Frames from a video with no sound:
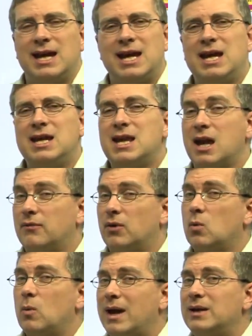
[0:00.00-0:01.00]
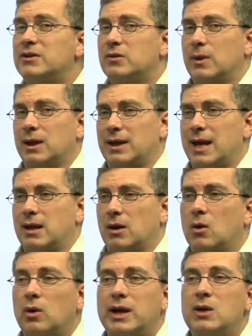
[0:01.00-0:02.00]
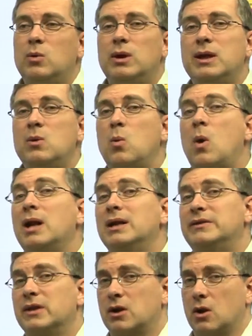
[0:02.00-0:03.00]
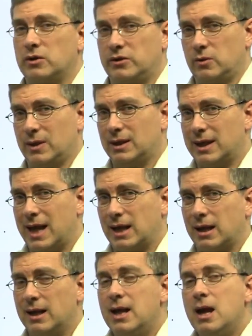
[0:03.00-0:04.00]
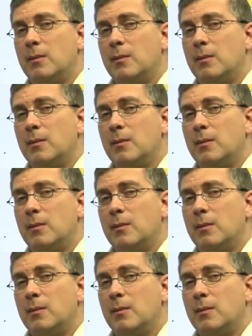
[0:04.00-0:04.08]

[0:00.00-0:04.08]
he never went to Atlanta or he really wanted to go to Atlanta.